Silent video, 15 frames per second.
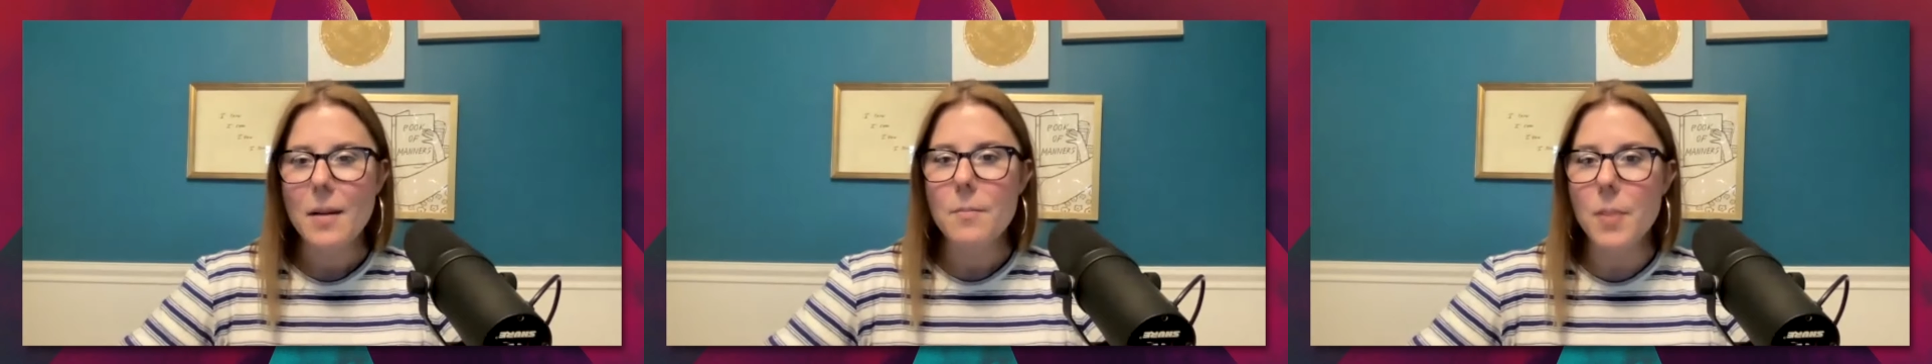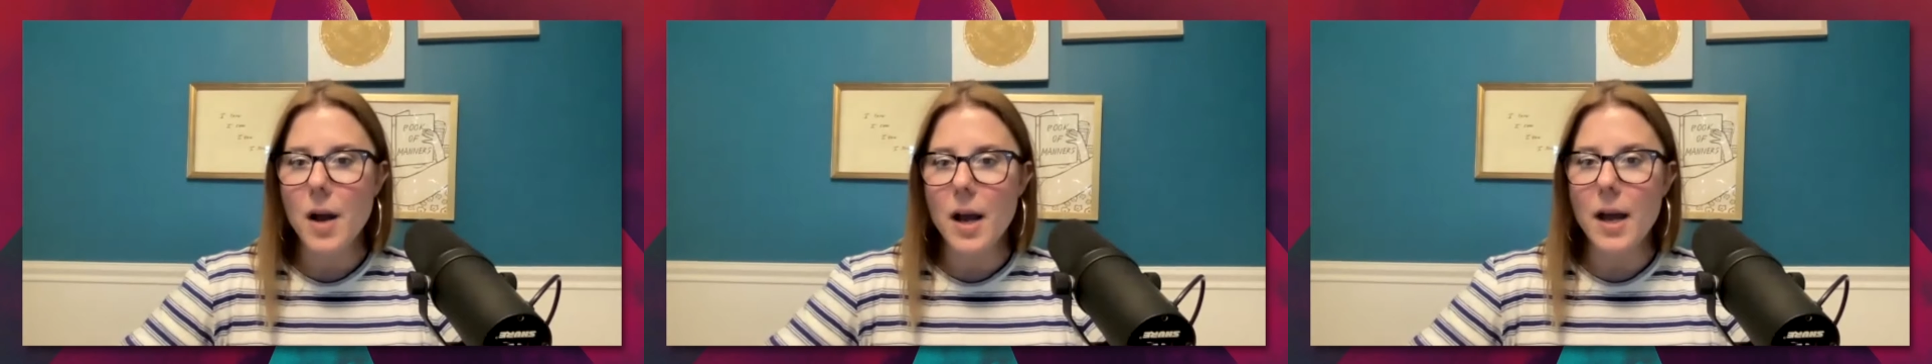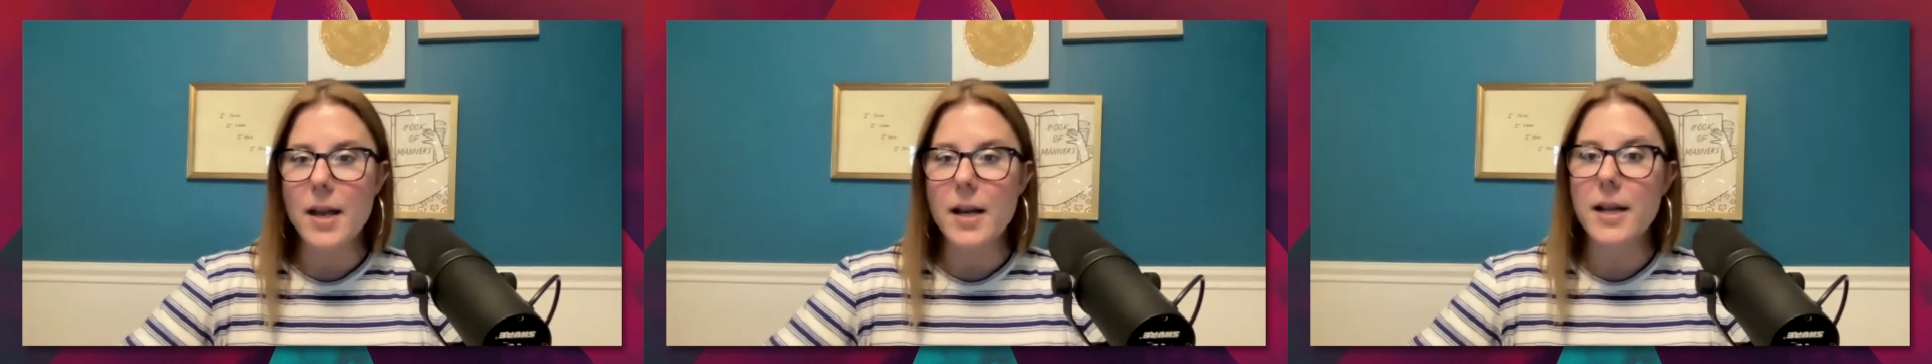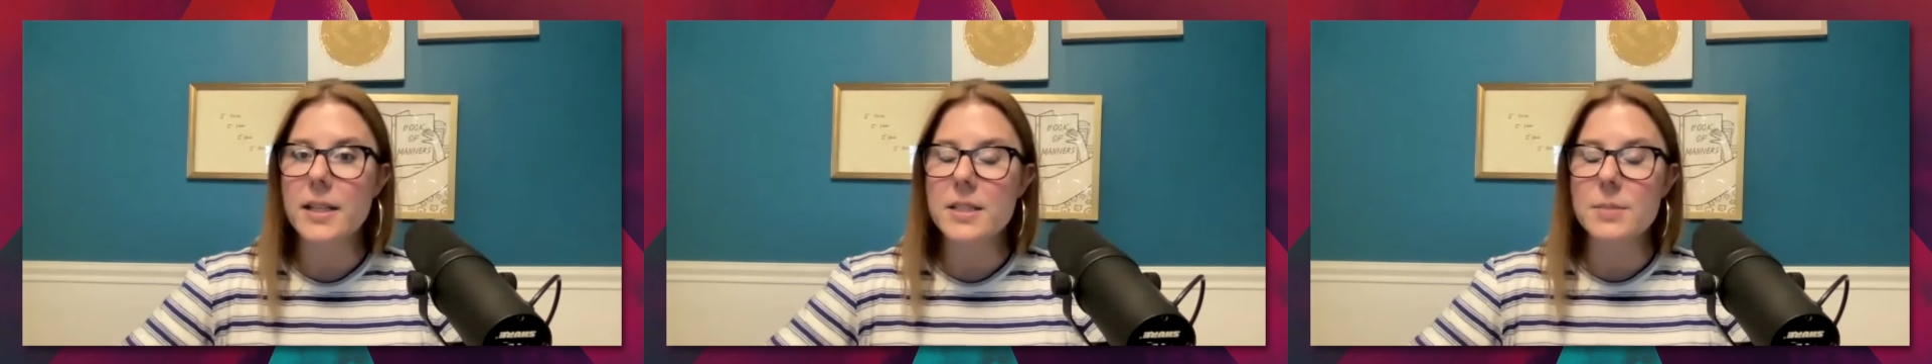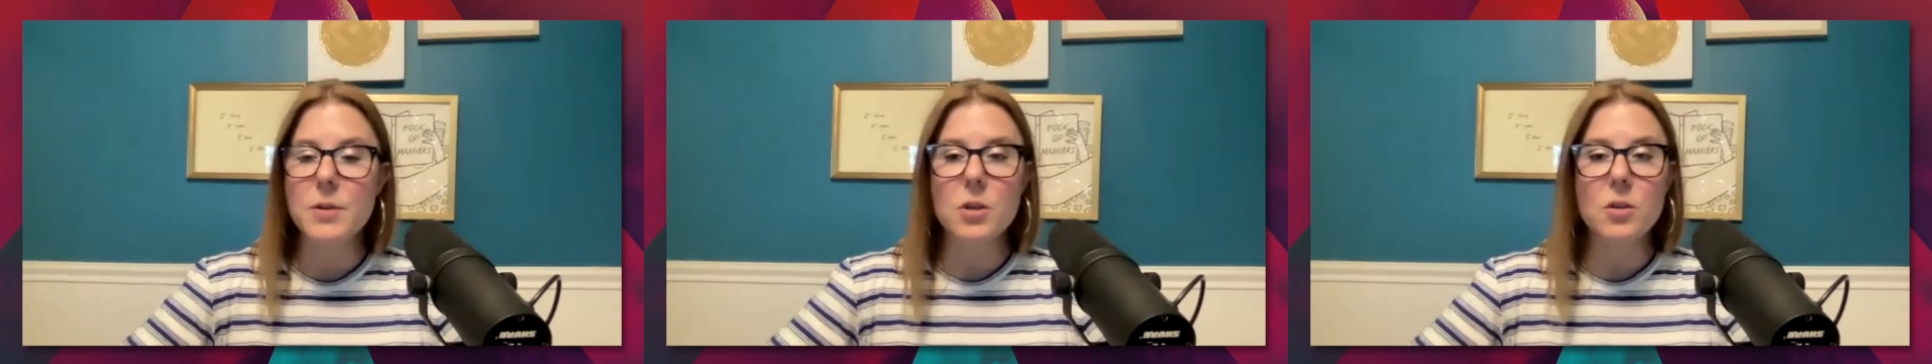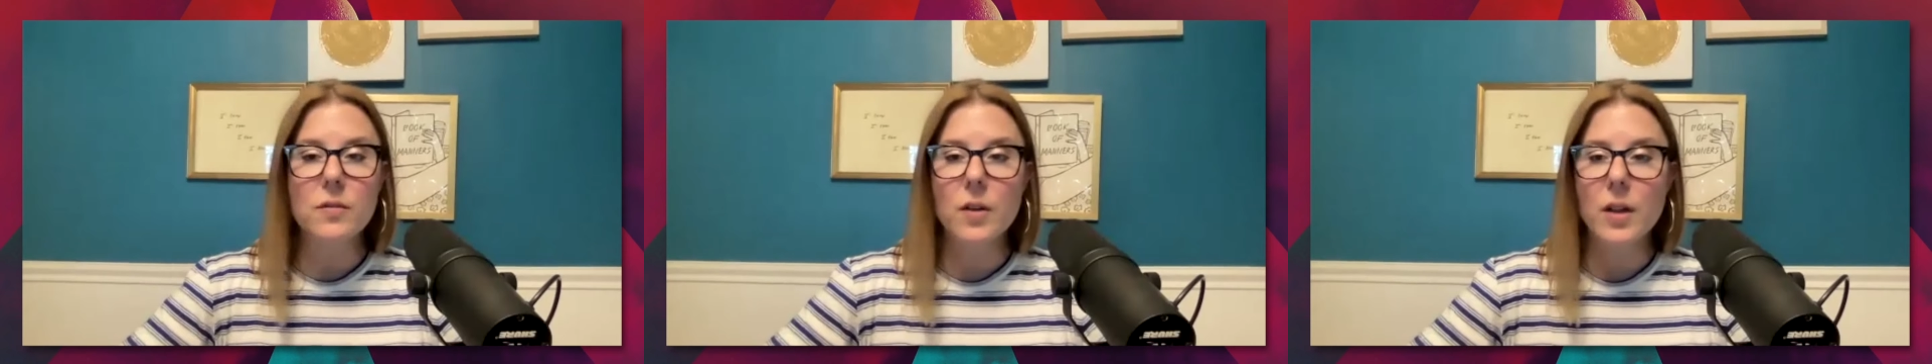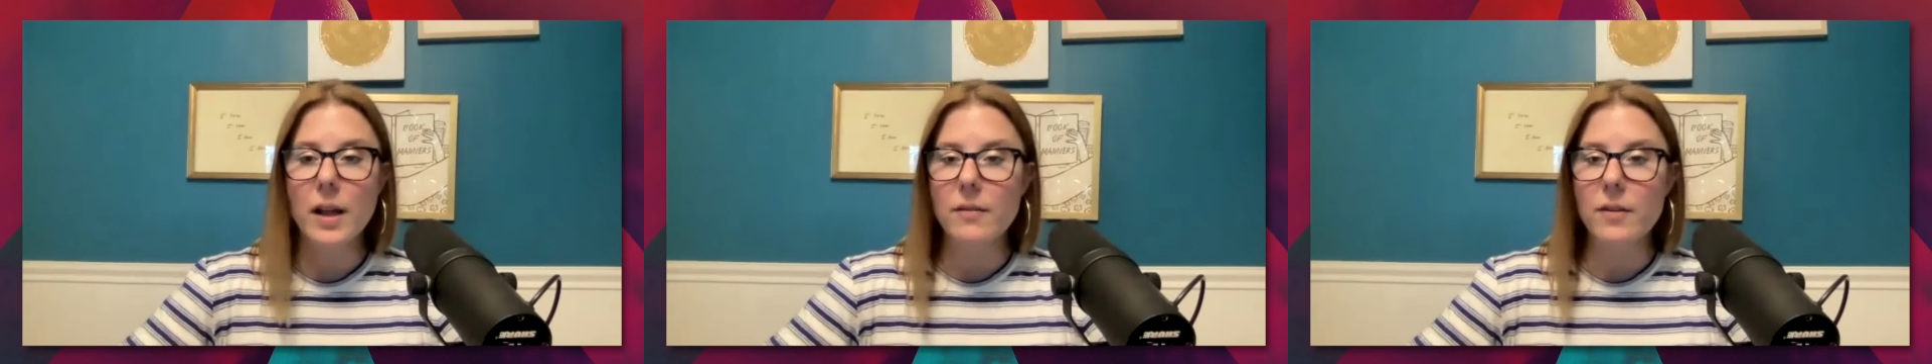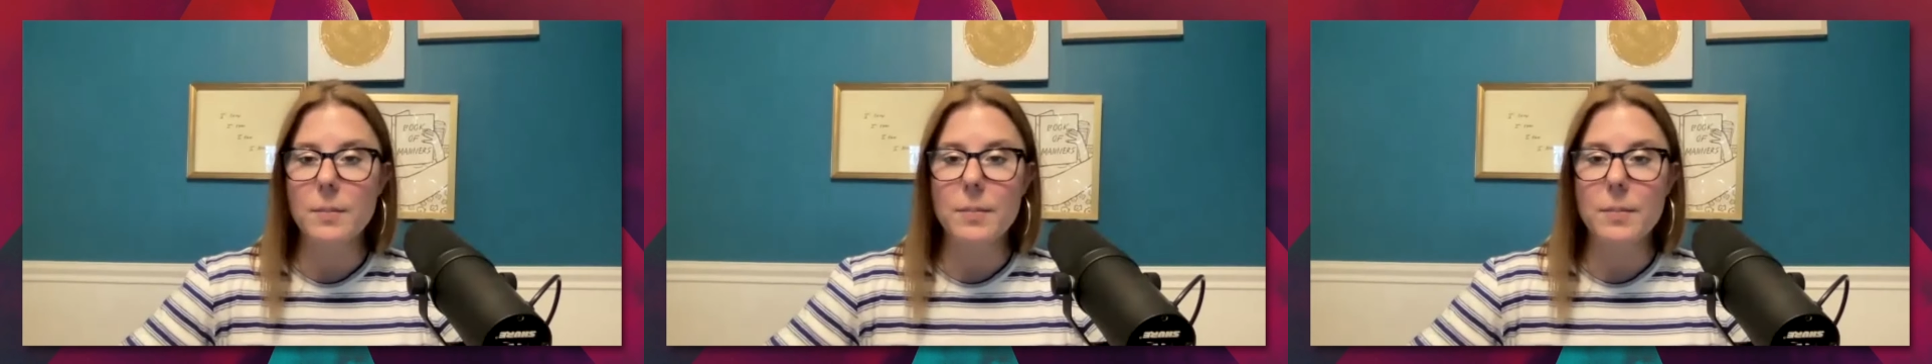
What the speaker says: but it's beautiful. Every